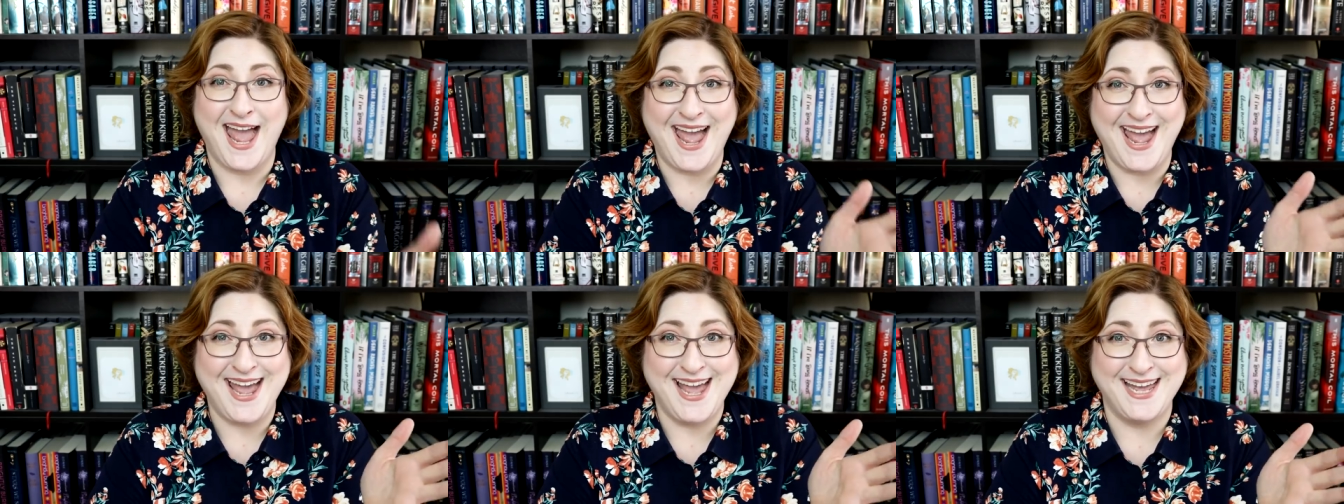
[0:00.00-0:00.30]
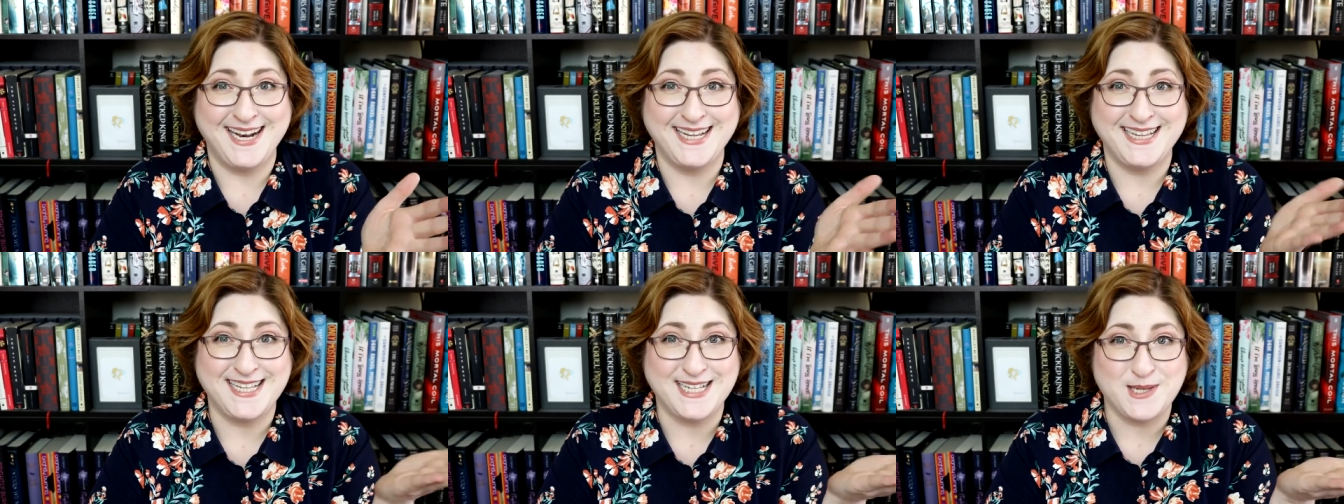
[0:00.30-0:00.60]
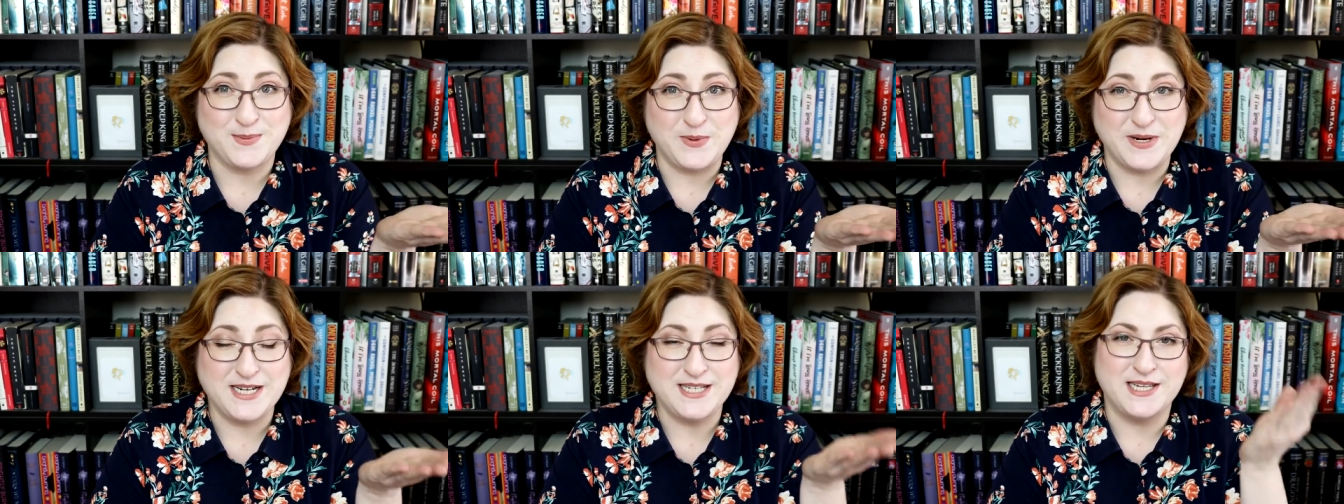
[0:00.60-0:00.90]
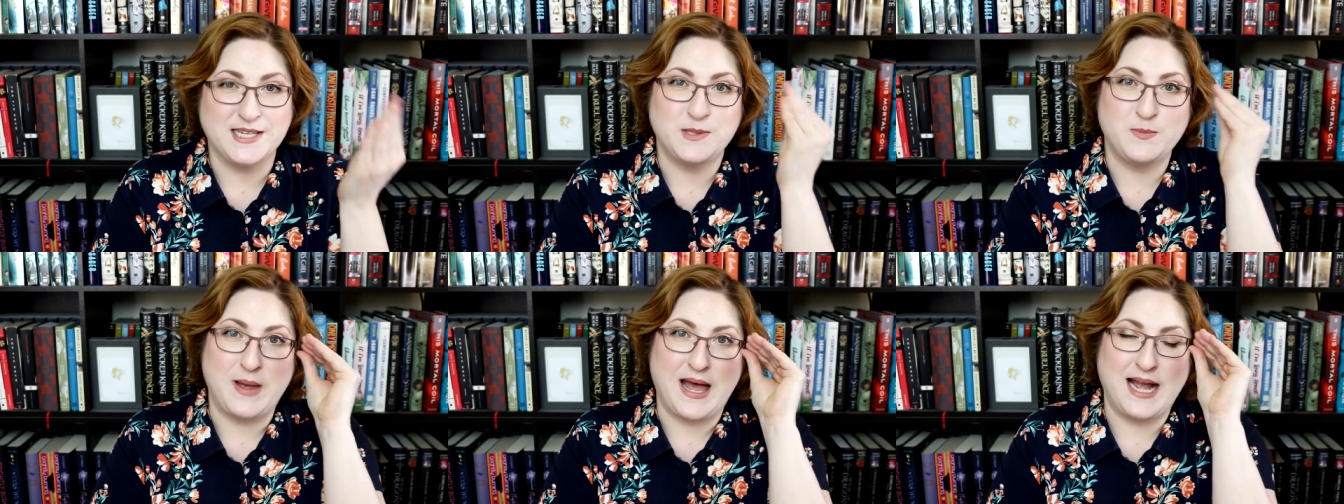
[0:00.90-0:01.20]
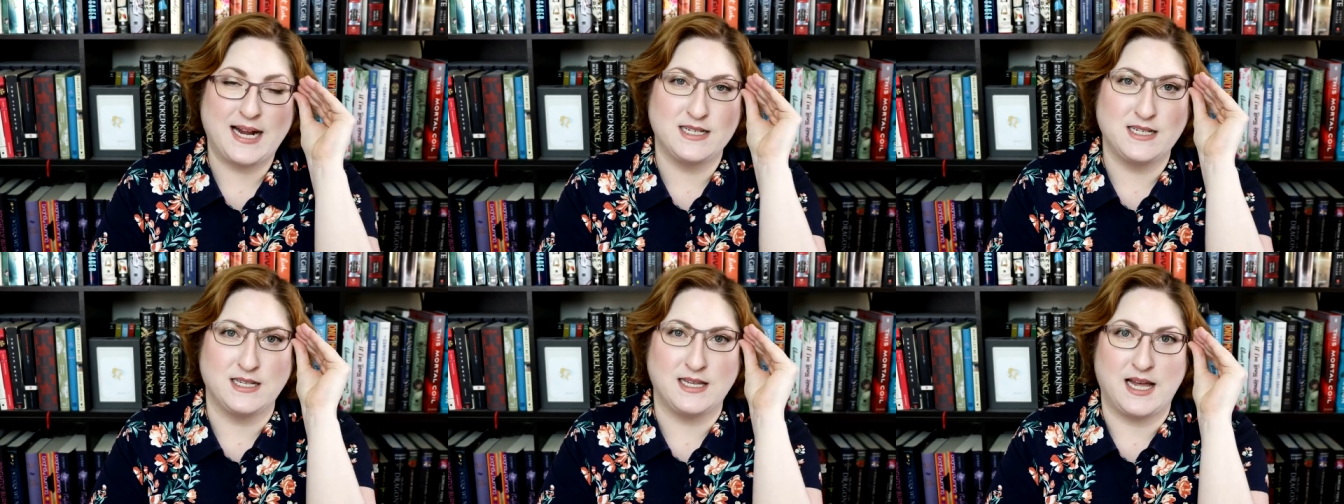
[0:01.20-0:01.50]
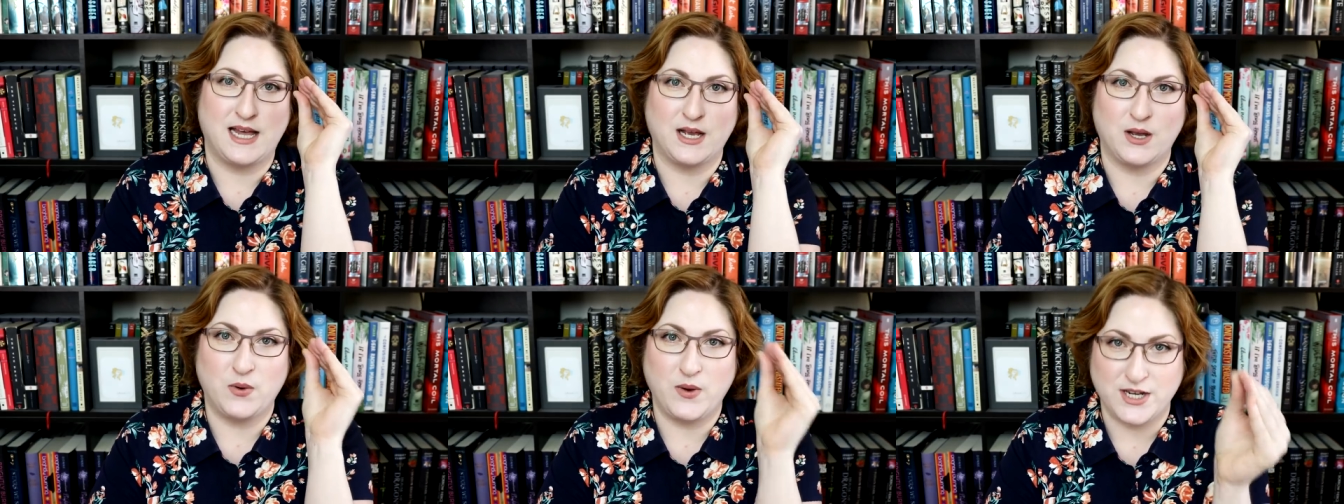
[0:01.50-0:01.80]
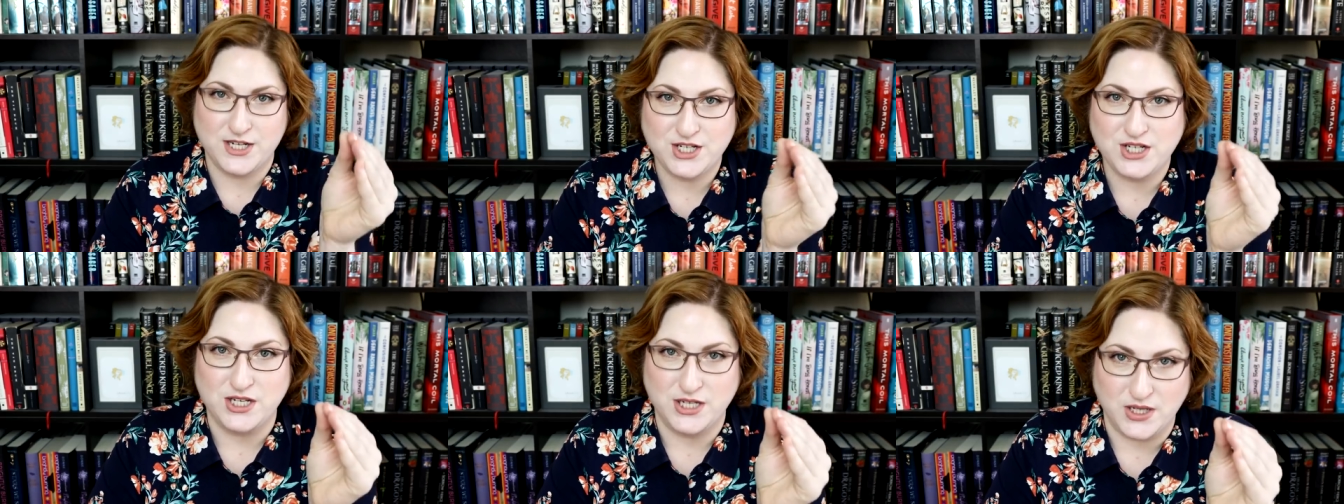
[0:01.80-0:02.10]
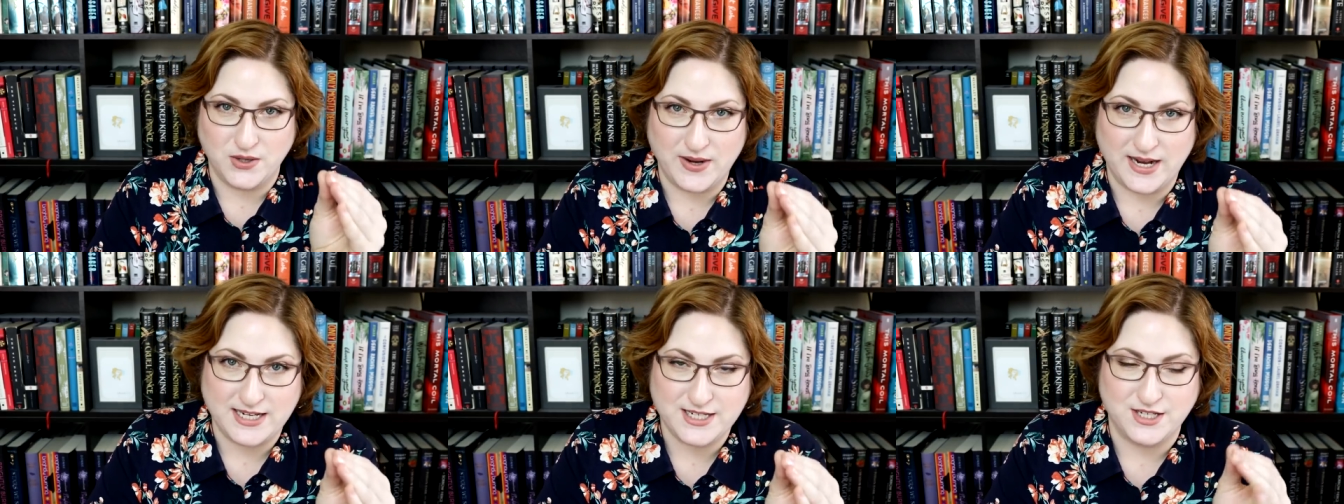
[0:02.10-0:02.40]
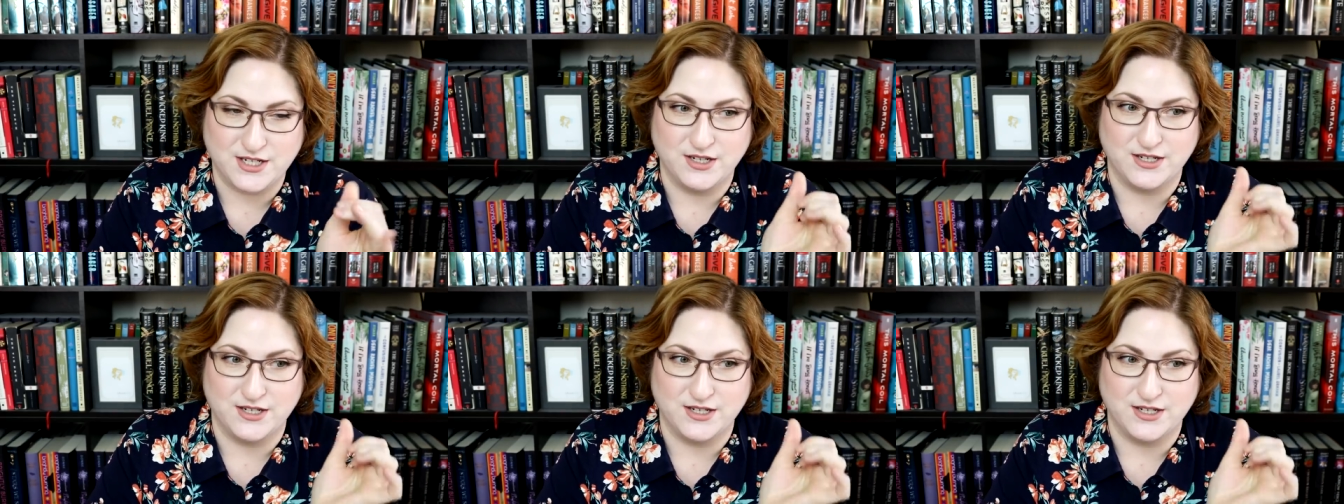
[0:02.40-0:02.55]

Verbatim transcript: And this brings us back to that question you asked